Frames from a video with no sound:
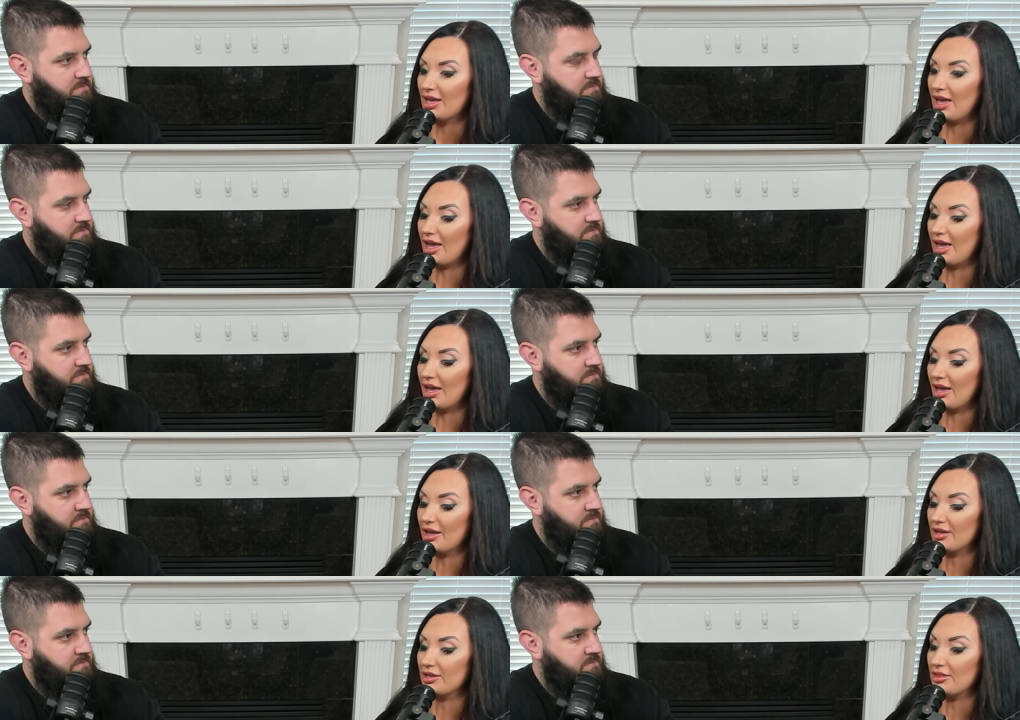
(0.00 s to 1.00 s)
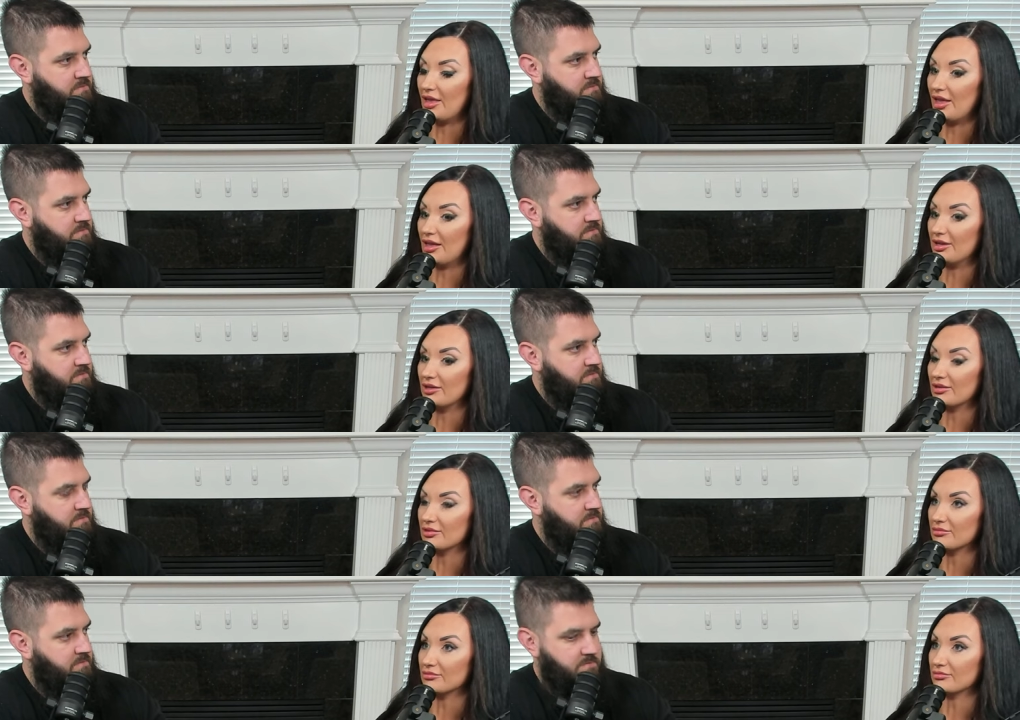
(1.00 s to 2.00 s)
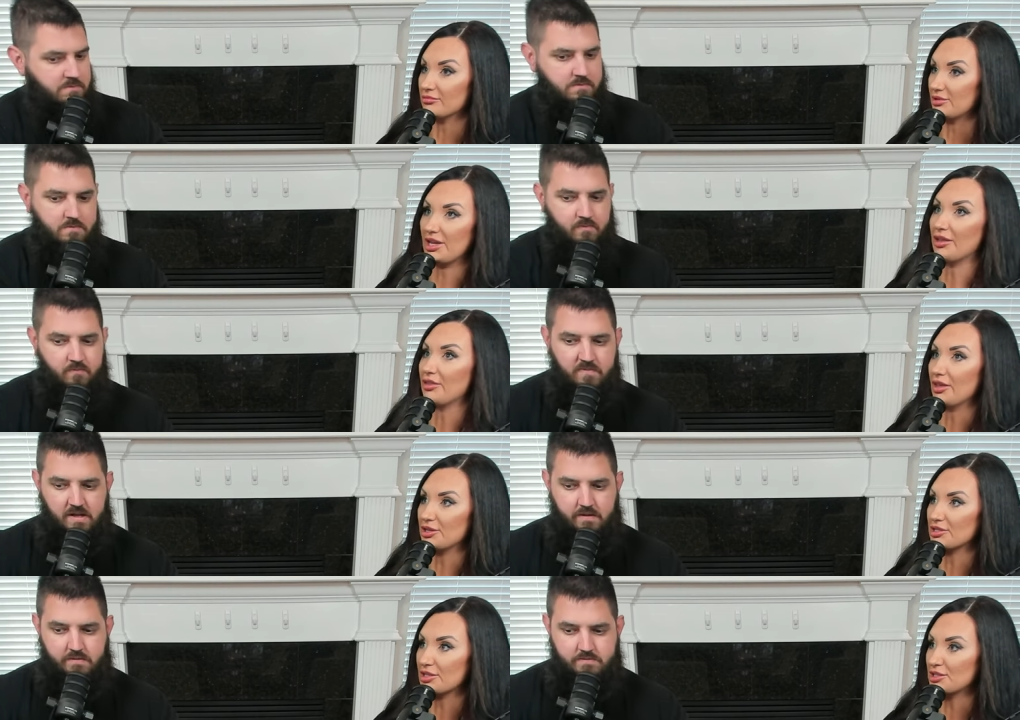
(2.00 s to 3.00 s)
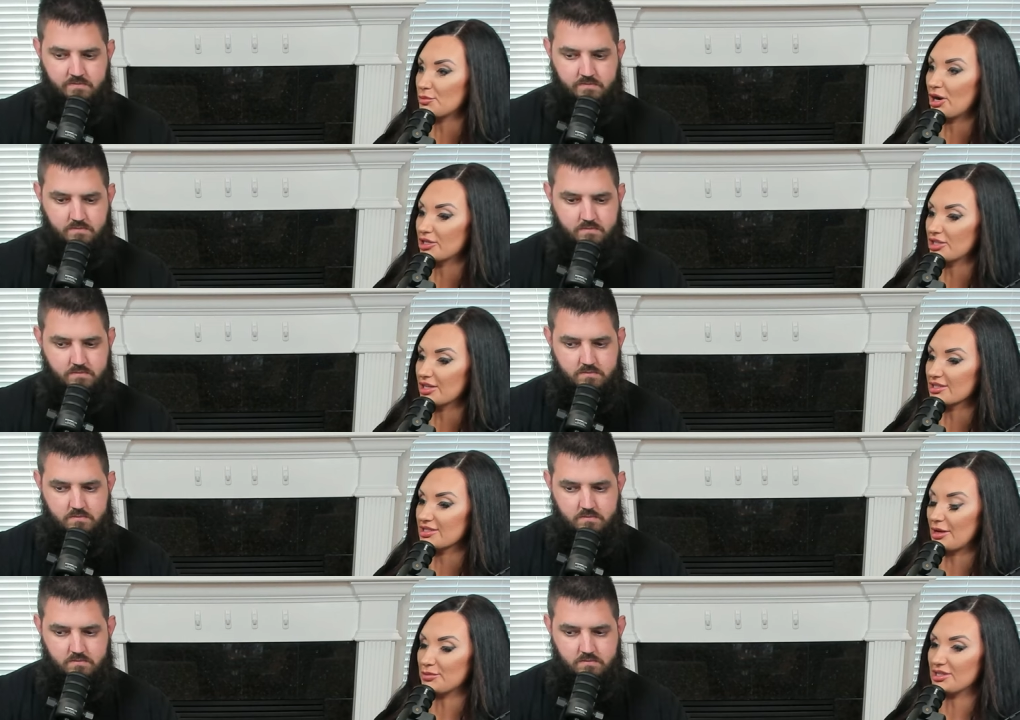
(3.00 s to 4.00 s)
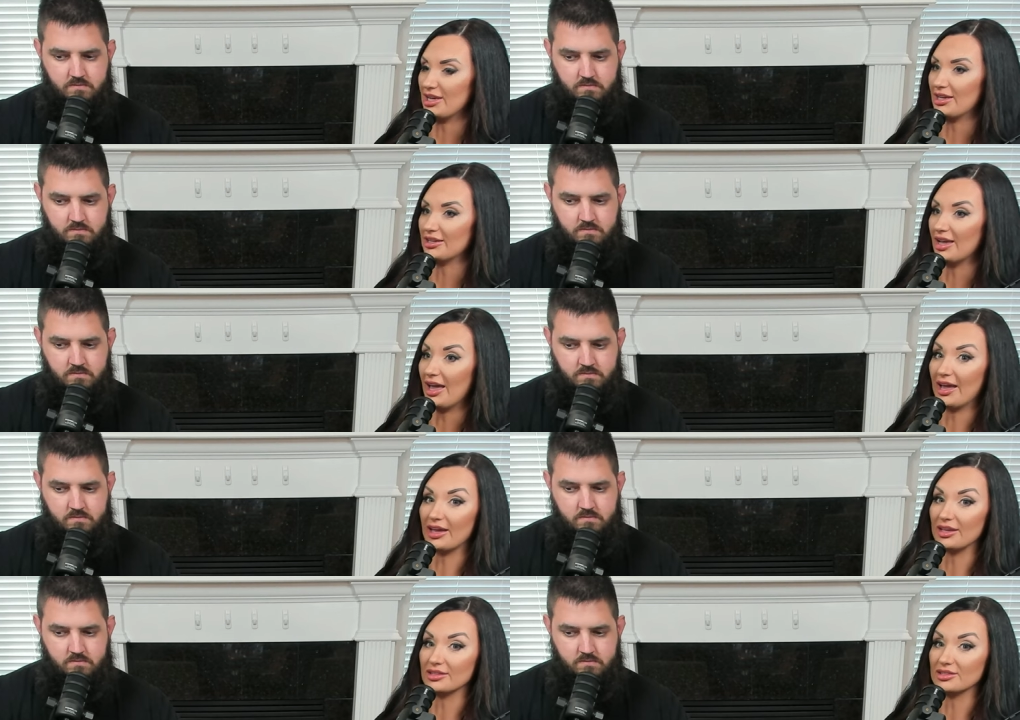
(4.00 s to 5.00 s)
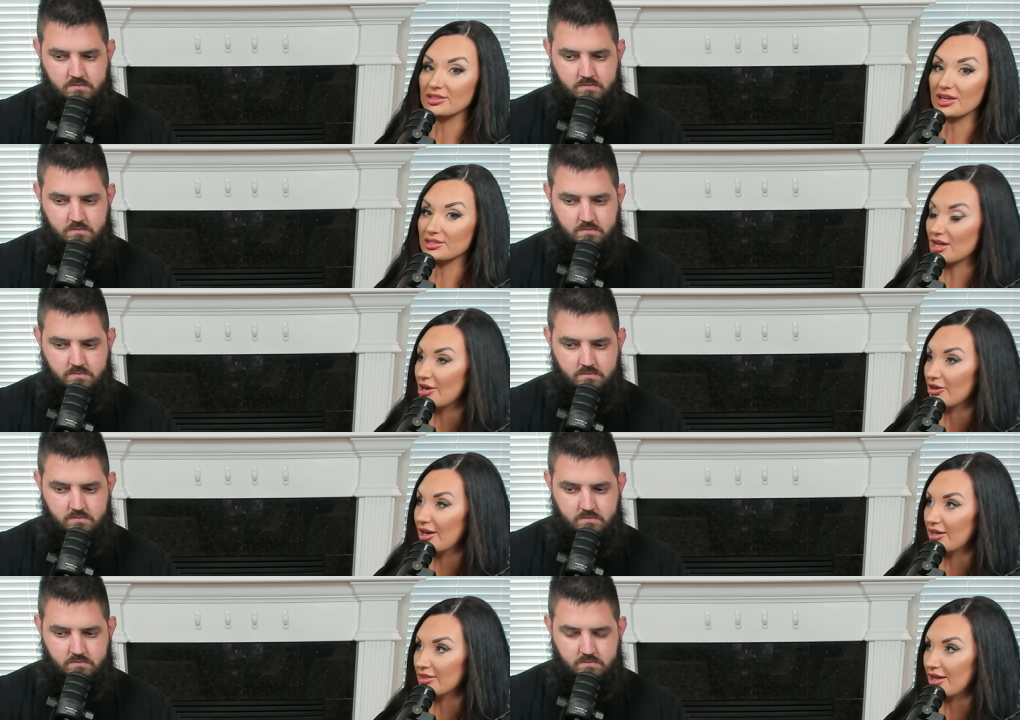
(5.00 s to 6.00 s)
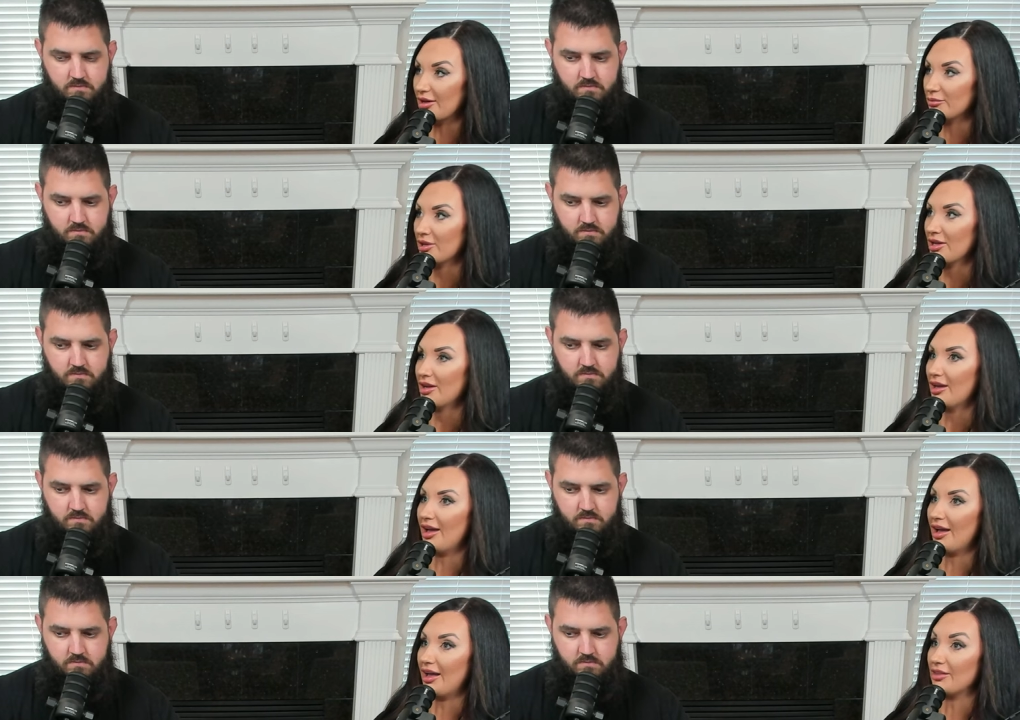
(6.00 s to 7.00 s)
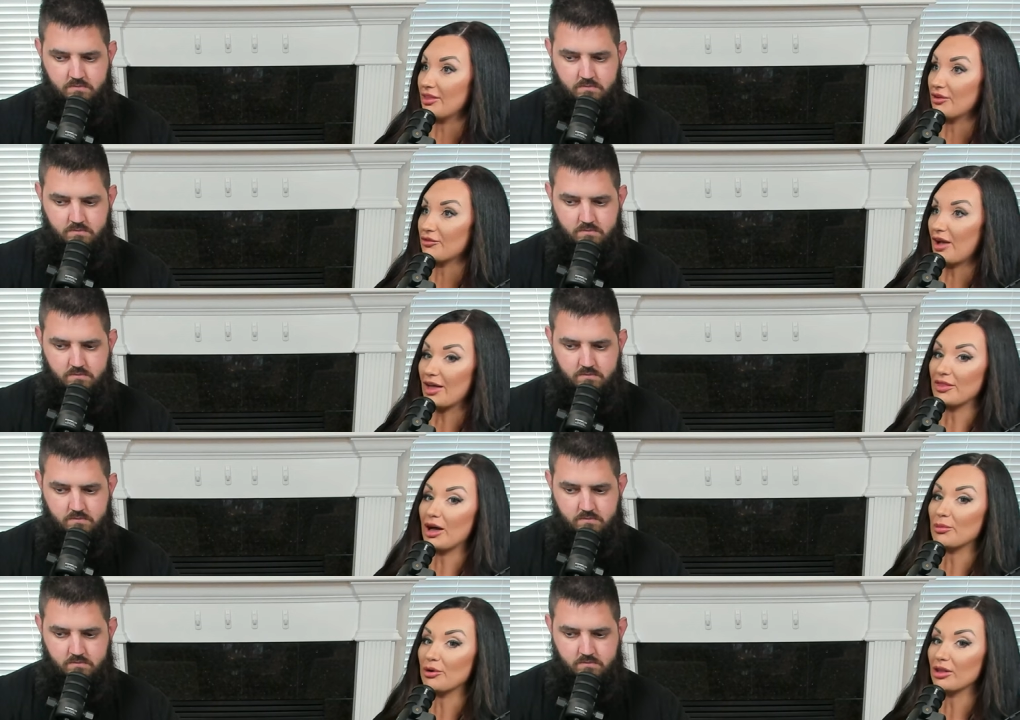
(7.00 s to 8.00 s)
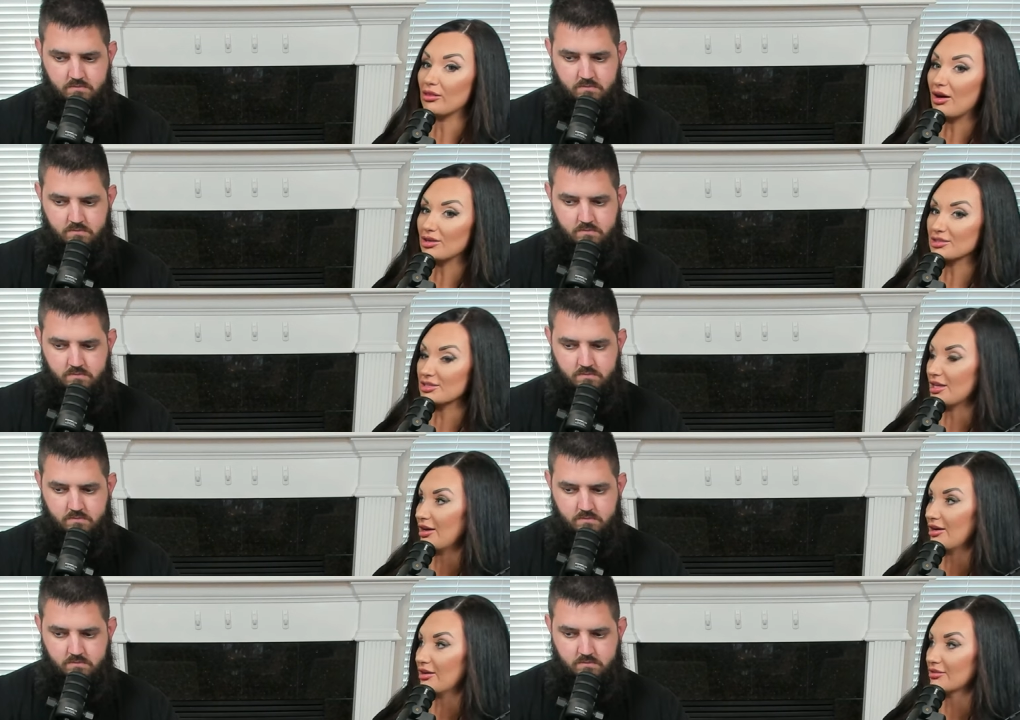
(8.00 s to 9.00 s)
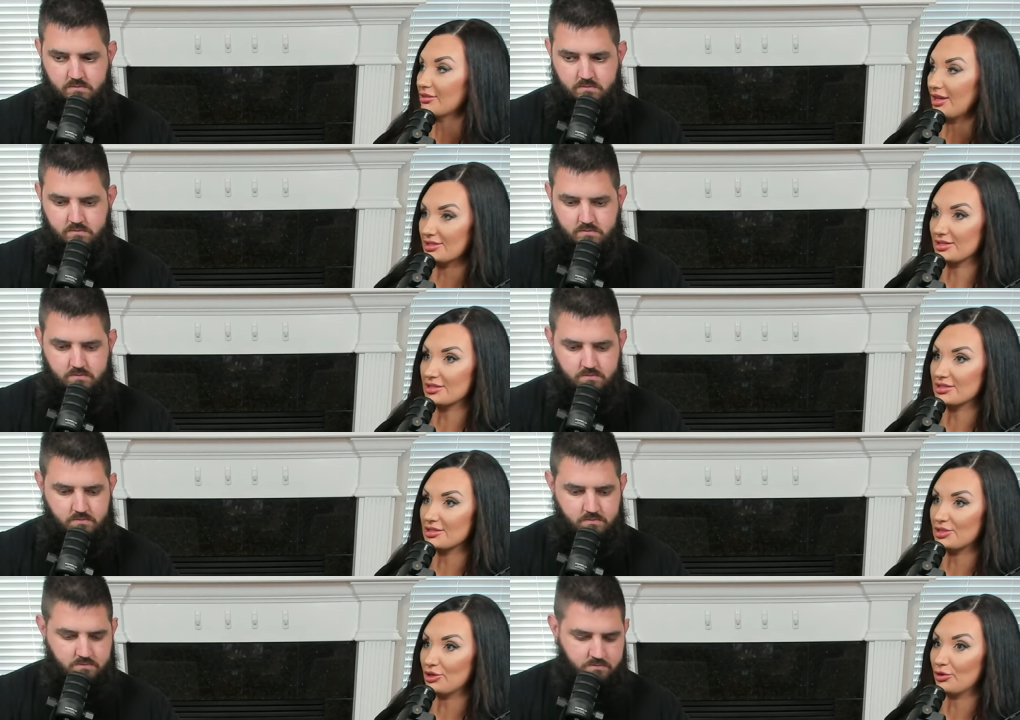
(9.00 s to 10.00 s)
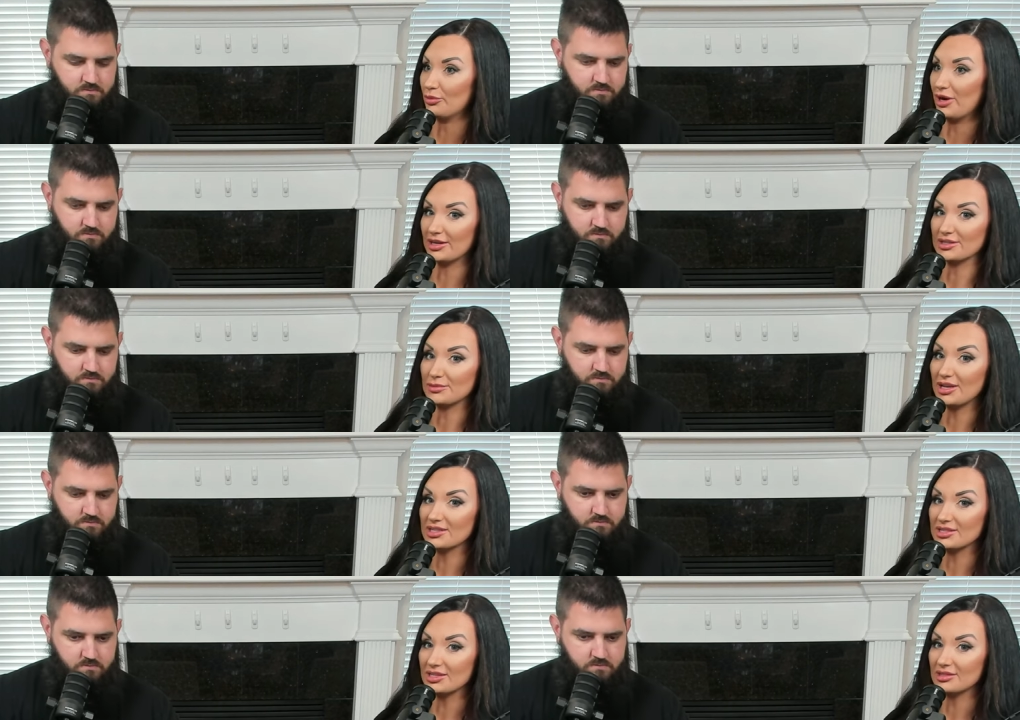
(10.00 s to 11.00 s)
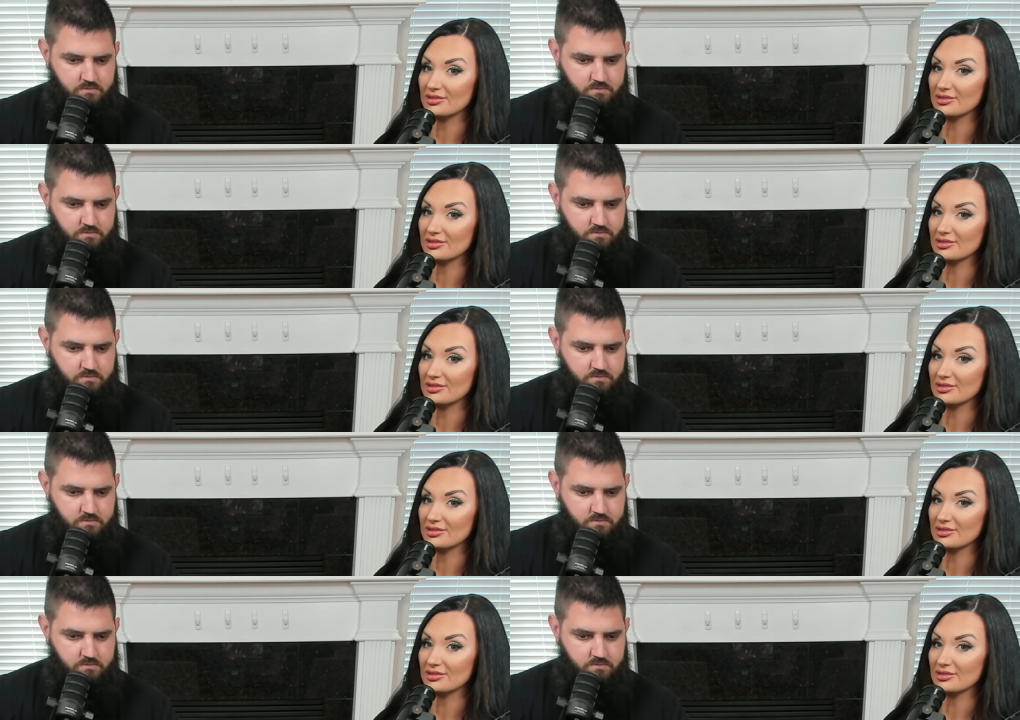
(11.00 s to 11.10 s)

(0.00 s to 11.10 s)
Speaker 1: And then, say, the Innocence Project stepped in and exonerated them and they've at that point lost their license to practice medicine.